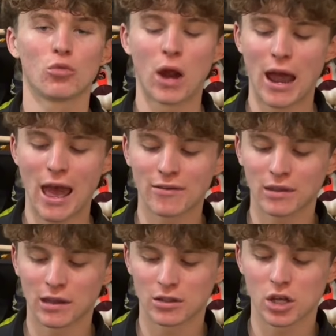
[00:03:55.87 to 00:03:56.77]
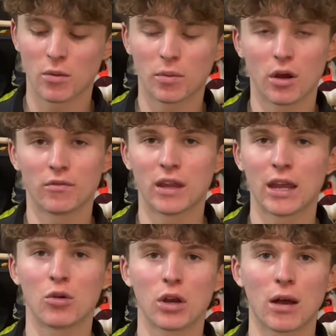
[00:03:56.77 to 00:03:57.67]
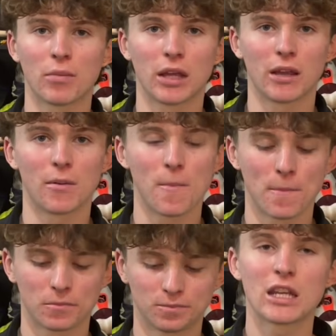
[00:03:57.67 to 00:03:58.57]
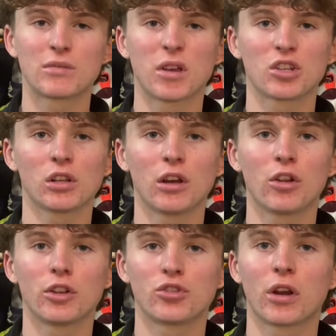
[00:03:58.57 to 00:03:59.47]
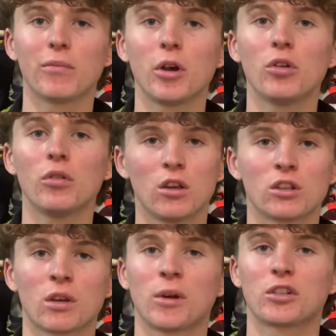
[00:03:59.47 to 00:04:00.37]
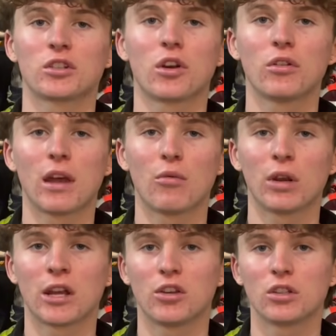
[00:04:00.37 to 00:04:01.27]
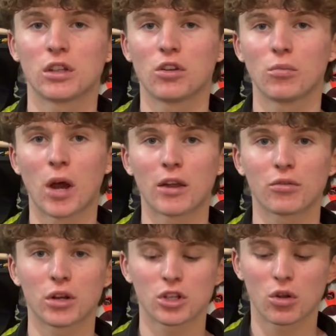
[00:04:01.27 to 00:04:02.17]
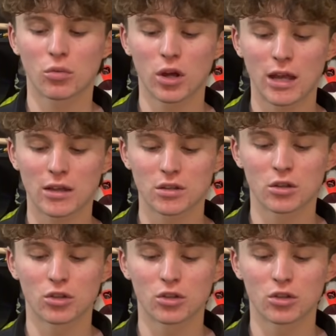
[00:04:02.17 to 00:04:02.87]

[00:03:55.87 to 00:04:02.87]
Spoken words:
right at the top of the heel cup here. Especially on the treadmill, so much so that when I used to do my threshold workouts on the